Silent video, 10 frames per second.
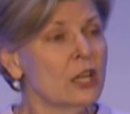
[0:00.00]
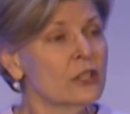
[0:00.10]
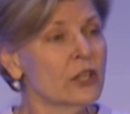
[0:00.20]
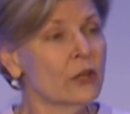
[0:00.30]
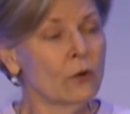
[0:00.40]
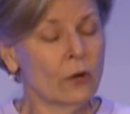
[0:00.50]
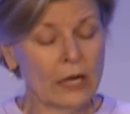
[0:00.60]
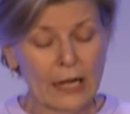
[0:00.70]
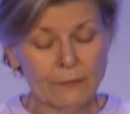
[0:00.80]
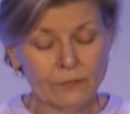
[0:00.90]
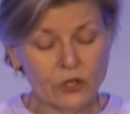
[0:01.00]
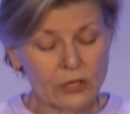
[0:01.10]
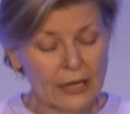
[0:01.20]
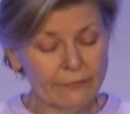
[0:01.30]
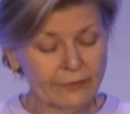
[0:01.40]
So
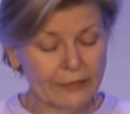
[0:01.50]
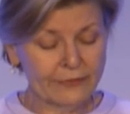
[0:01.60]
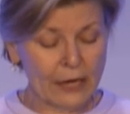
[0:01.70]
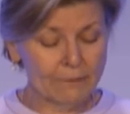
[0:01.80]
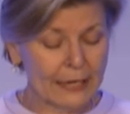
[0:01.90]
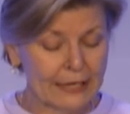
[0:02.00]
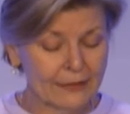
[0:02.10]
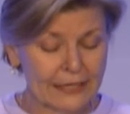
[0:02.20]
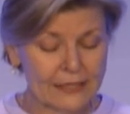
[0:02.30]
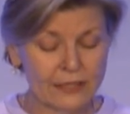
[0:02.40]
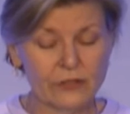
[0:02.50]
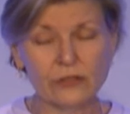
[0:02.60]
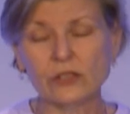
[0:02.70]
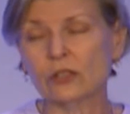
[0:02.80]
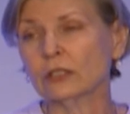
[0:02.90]
I've left out many things. These are
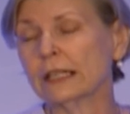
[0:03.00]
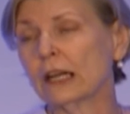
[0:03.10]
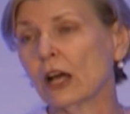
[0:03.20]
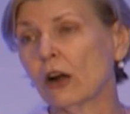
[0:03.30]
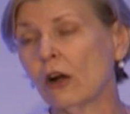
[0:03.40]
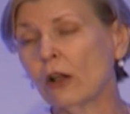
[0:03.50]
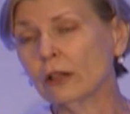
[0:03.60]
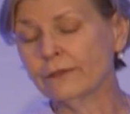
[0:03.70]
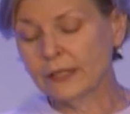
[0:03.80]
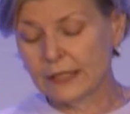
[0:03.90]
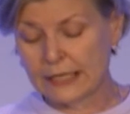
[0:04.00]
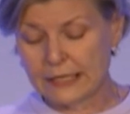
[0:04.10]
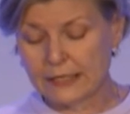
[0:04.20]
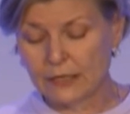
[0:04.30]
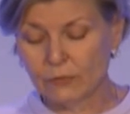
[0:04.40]
certainly not all of the
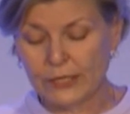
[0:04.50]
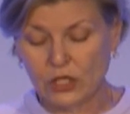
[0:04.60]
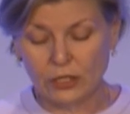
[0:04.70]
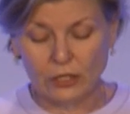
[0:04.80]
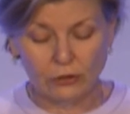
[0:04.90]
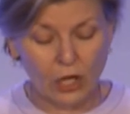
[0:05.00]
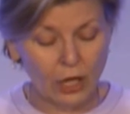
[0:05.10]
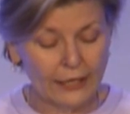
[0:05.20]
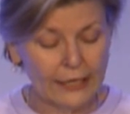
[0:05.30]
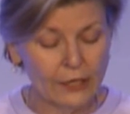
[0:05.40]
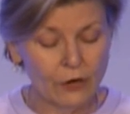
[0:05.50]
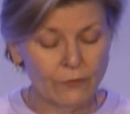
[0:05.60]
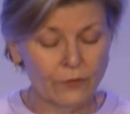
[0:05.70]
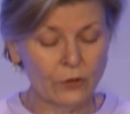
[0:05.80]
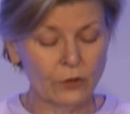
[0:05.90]
things that we should lock in
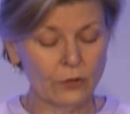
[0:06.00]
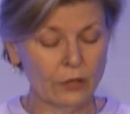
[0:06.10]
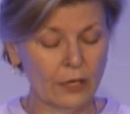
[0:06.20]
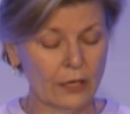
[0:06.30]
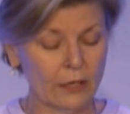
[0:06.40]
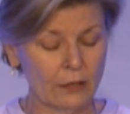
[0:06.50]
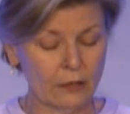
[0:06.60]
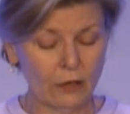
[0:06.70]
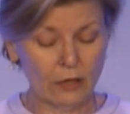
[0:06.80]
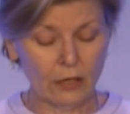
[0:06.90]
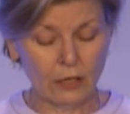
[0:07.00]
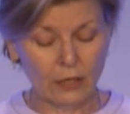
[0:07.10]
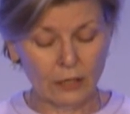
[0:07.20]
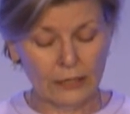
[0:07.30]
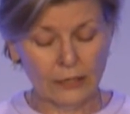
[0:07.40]
over
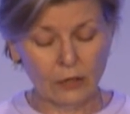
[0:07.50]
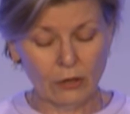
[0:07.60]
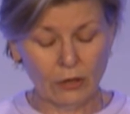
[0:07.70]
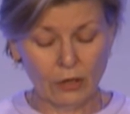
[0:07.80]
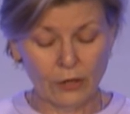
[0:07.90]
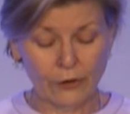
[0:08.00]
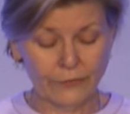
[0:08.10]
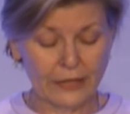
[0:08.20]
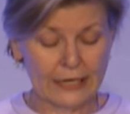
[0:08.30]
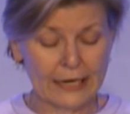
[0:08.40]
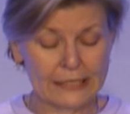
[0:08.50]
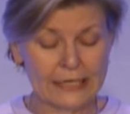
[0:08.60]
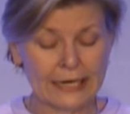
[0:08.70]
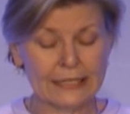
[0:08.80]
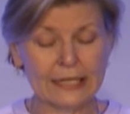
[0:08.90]
over the next
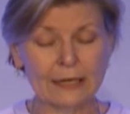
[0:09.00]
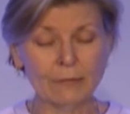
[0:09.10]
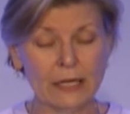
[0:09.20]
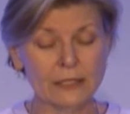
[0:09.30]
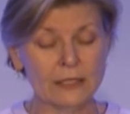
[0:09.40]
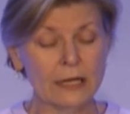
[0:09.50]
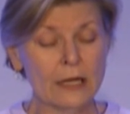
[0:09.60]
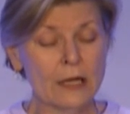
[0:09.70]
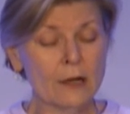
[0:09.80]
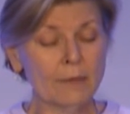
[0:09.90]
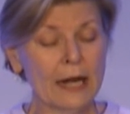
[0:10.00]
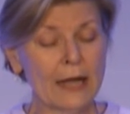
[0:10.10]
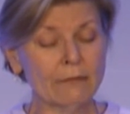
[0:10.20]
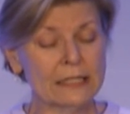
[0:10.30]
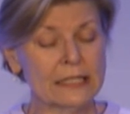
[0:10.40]
18 months, but
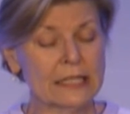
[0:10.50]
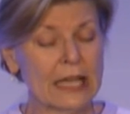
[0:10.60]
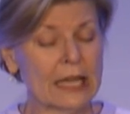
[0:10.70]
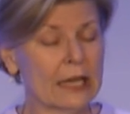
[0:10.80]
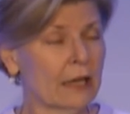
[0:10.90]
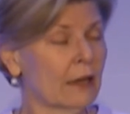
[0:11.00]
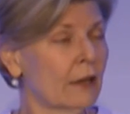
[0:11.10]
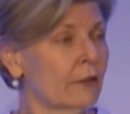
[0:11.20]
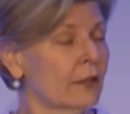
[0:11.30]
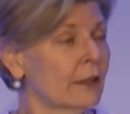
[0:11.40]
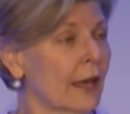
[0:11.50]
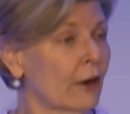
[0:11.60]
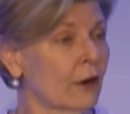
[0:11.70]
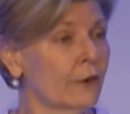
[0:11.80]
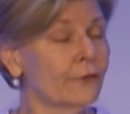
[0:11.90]
I would say that they
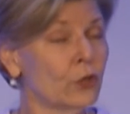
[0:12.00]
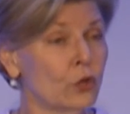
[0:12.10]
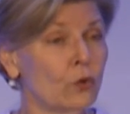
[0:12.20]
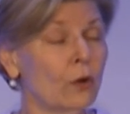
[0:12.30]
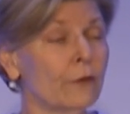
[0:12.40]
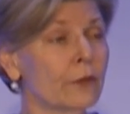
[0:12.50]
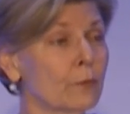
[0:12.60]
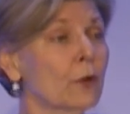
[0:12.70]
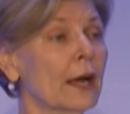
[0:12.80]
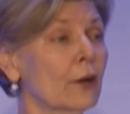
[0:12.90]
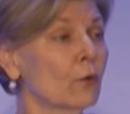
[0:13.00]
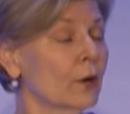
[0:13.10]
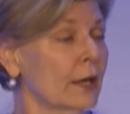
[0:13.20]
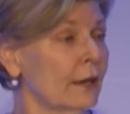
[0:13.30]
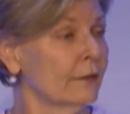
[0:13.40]
are a few of the
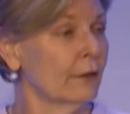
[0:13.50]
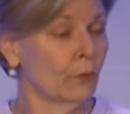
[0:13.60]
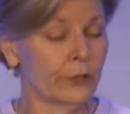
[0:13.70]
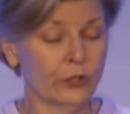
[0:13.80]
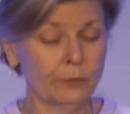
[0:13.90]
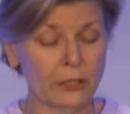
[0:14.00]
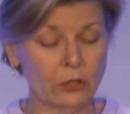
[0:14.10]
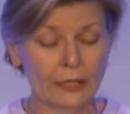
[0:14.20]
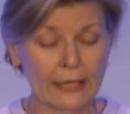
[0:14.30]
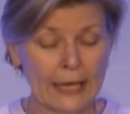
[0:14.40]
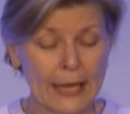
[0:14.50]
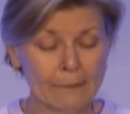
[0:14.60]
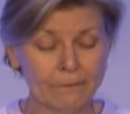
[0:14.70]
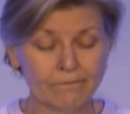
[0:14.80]
priorities that we should be looking at.